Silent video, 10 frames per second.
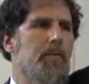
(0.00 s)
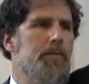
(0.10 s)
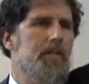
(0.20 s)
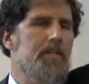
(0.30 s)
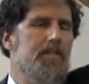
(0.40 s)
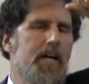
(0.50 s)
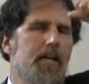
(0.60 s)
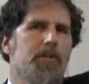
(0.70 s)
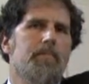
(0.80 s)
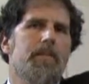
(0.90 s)
was an
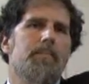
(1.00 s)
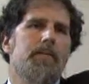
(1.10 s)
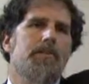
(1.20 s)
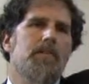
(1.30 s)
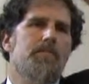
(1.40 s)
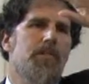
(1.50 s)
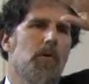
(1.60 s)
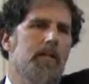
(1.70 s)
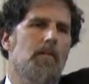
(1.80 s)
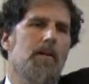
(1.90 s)
intentional manipulation of
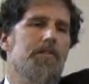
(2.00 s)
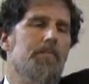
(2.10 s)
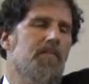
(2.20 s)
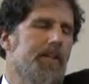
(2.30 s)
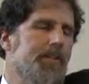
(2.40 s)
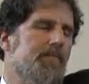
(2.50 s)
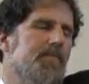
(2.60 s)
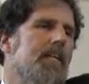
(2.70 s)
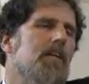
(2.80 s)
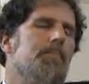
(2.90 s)
zoning laws to prevent them from
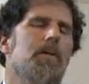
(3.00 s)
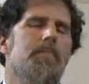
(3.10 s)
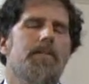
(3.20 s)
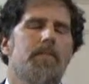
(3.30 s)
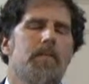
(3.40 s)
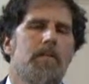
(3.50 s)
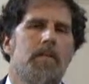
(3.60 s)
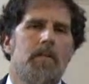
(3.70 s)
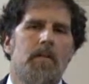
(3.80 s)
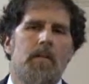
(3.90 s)
getting a permit.
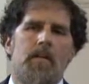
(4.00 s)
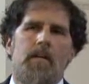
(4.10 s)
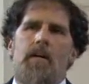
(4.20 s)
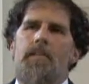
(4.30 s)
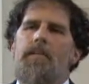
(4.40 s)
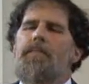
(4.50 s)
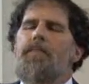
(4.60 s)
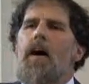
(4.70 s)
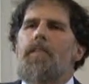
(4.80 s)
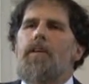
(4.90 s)
The
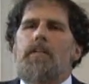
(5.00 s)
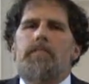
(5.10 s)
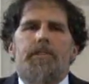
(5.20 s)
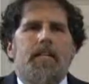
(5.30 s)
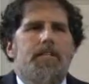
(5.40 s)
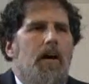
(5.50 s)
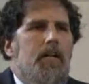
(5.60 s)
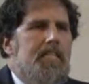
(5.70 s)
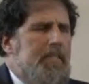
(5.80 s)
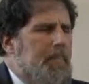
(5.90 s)
father clutching at his heart
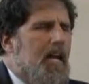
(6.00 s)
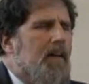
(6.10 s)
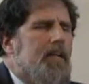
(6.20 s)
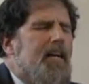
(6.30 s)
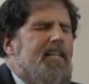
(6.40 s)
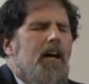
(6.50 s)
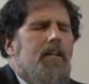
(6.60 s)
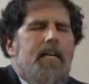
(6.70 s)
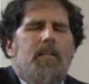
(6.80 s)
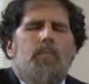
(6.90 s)
as he's about to have a heart
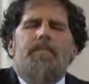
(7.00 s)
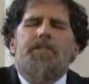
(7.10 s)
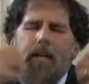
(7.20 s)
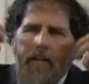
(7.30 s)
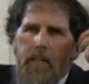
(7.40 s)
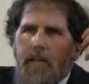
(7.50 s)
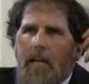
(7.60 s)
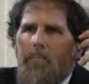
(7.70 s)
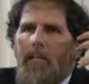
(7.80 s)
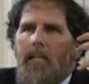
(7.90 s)
attack. The women tearing at their
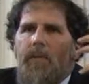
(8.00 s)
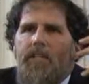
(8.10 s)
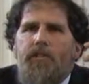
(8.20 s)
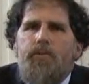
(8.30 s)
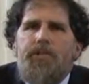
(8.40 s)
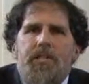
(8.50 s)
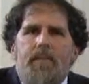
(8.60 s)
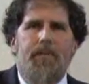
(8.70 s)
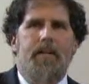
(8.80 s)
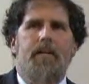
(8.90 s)
hair, pleading with us to do
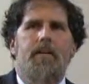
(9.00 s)
something.